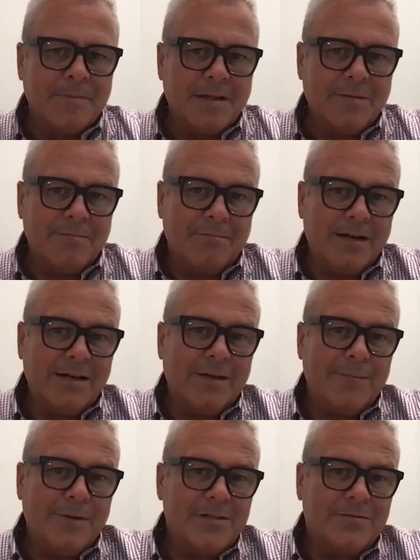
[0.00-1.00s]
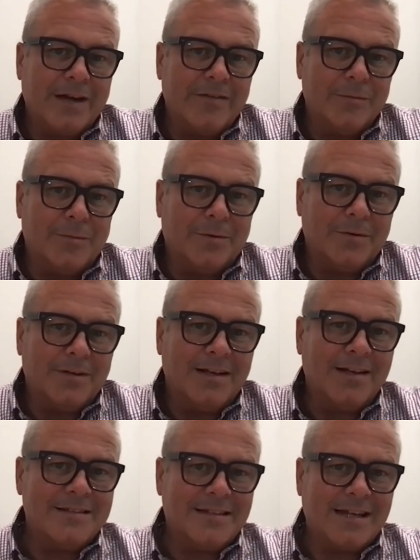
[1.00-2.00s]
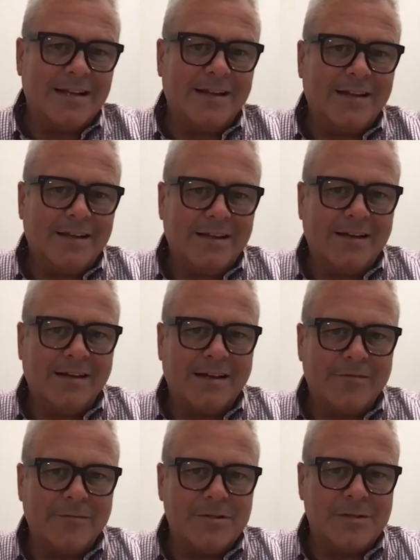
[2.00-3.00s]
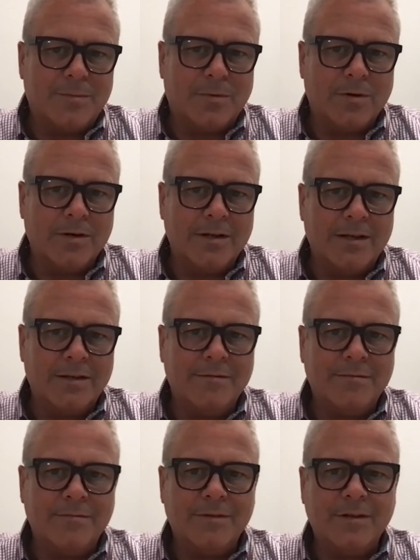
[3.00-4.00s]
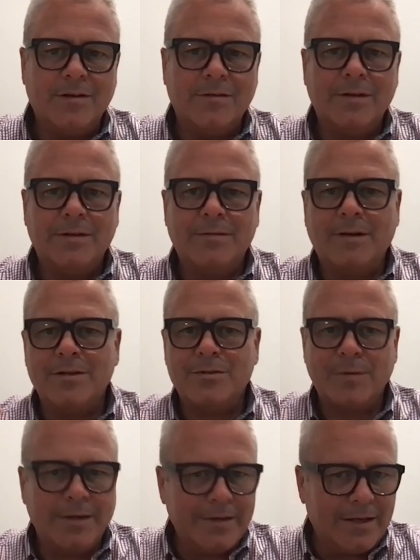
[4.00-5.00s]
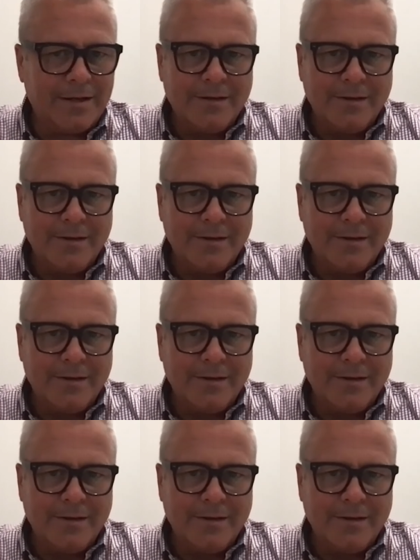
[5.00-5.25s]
it might not be as favorable as getting uh, government support in you know in Australia,